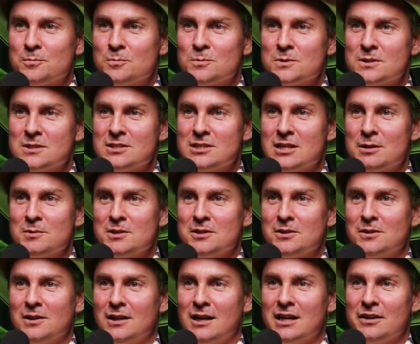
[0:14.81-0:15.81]
What's a time in
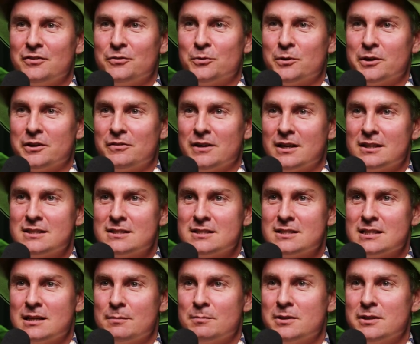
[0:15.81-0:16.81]
your life where you've had to
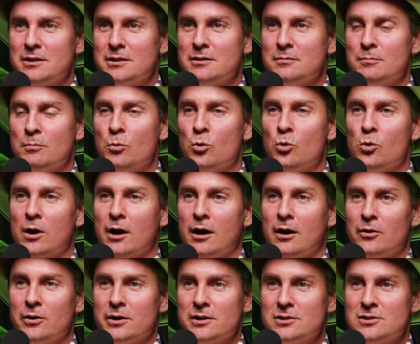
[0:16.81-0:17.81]
summon more
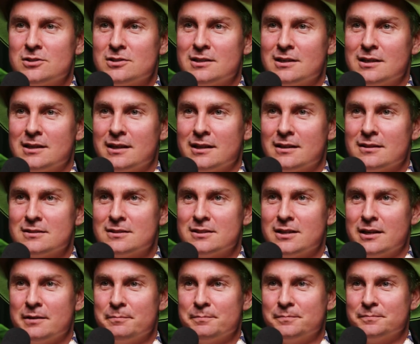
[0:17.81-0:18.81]
courage than any other
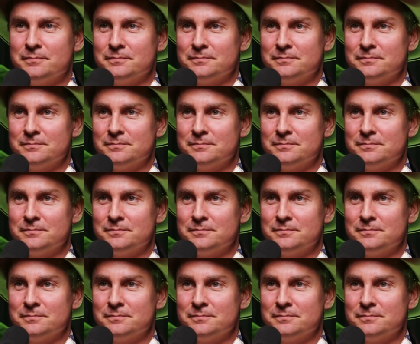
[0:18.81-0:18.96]
time?